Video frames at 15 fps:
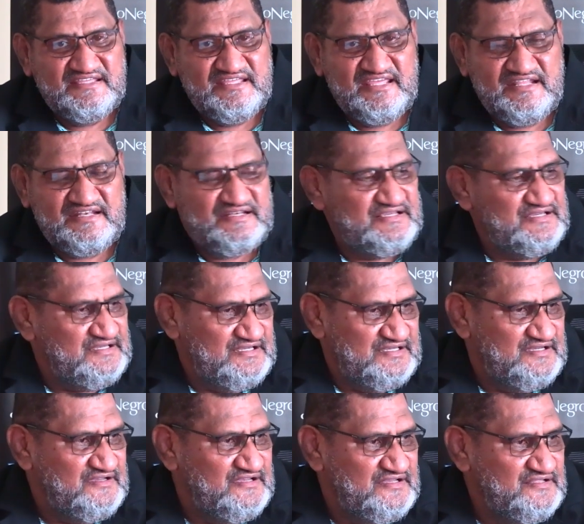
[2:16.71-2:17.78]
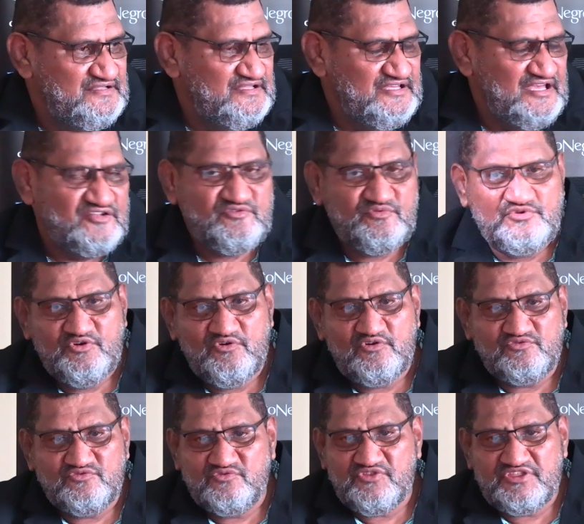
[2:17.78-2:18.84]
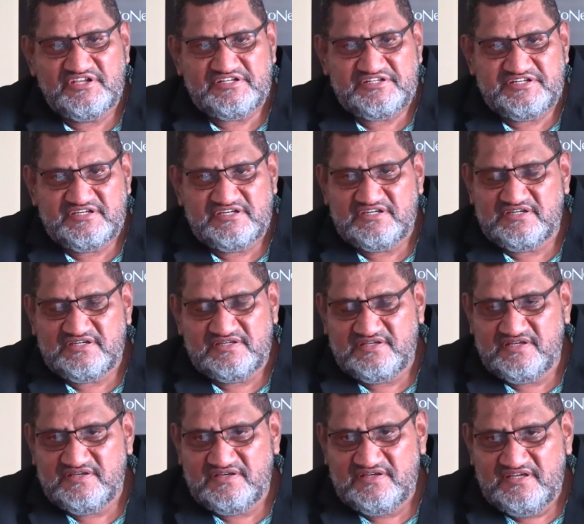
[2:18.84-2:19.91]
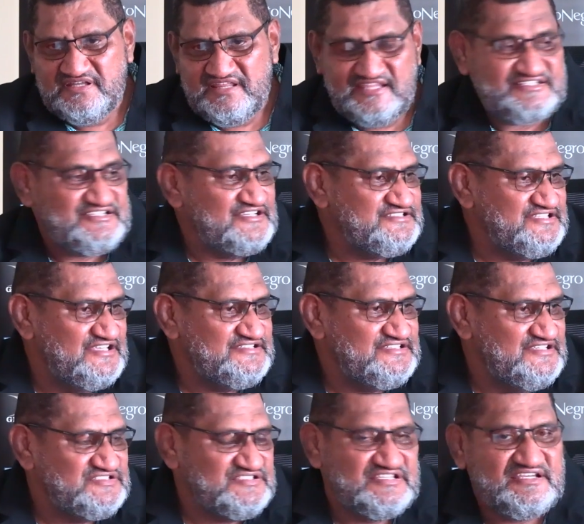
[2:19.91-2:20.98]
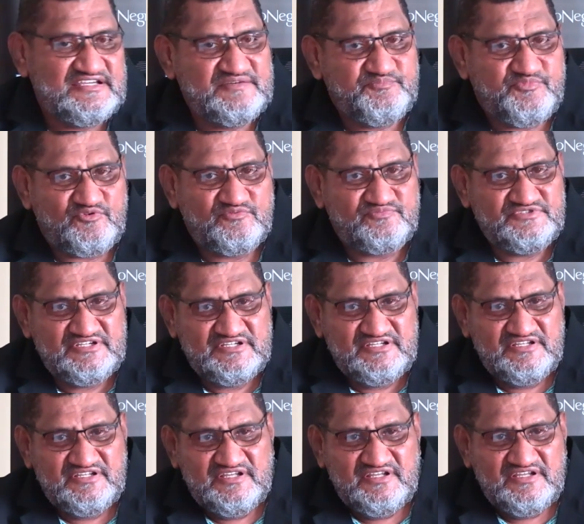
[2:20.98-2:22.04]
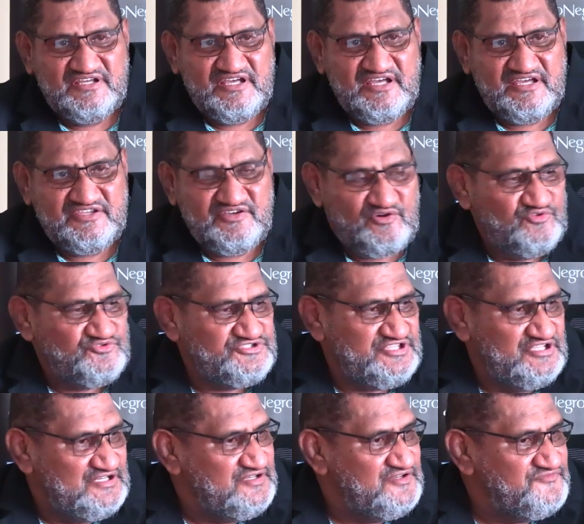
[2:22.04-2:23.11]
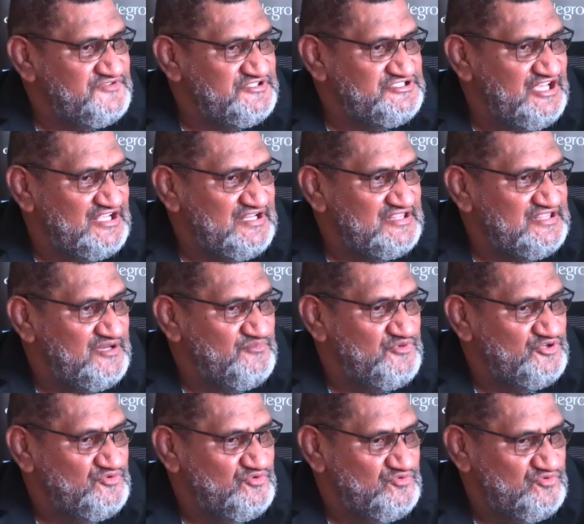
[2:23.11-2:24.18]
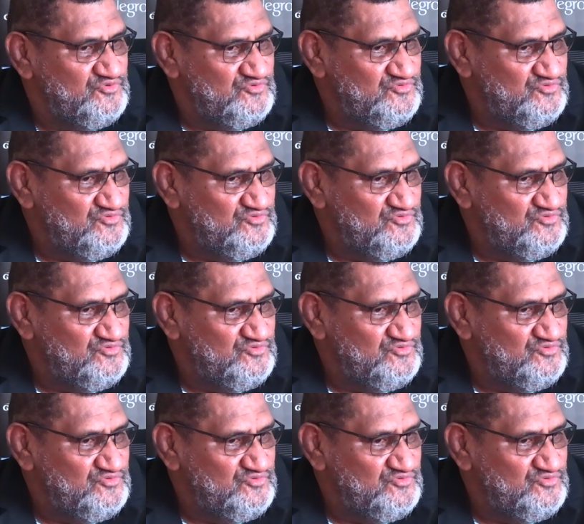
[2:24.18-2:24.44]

And uh, I know we all know that the success is proved he coached the uh, Fijiana W.